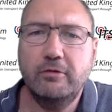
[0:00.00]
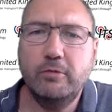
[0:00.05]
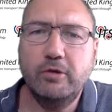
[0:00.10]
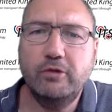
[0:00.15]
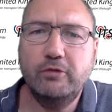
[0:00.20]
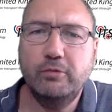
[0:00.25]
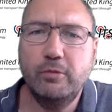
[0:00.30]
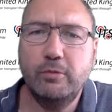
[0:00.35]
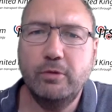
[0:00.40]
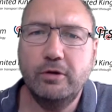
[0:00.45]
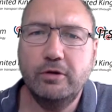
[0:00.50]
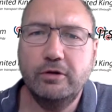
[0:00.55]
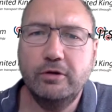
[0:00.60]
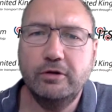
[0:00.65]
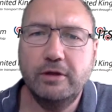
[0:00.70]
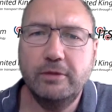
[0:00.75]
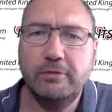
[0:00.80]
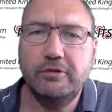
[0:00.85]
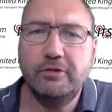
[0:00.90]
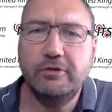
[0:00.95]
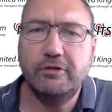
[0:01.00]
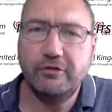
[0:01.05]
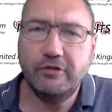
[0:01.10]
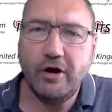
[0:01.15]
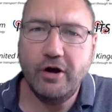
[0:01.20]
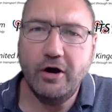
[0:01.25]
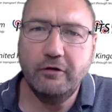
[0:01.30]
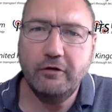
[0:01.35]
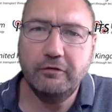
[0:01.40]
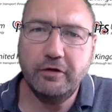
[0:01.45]
I wish we weren't limited
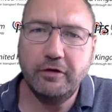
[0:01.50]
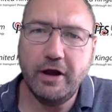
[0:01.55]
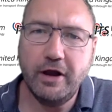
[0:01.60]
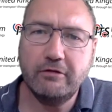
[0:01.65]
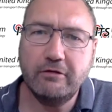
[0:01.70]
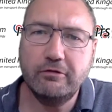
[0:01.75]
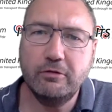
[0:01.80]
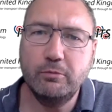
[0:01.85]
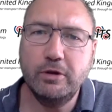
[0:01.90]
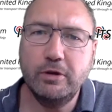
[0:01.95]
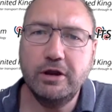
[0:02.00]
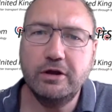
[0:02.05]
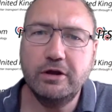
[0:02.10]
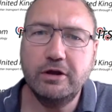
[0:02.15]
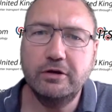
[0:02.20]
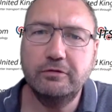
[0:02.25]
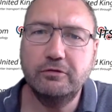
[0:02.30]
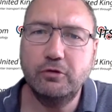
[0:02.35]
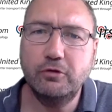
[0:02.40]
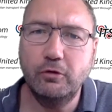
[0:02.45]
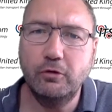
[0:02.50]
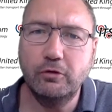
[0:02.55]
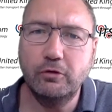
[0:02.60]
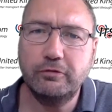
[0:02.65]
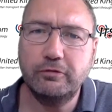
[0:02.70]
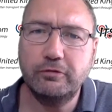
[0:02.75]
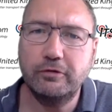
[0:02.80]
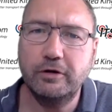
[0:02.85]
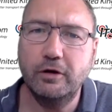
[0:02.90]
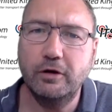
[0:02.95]
to half an hour and we could have
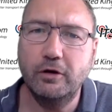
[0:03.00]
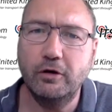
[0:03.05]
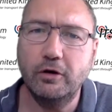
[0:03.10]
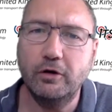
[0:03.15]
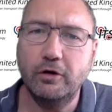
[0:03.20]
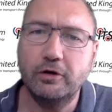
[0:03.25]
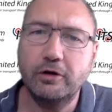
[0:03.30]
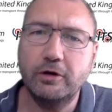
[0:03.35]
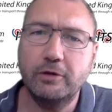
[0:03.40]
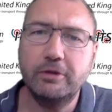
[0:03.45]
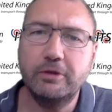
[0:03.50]
talked for a lot longer,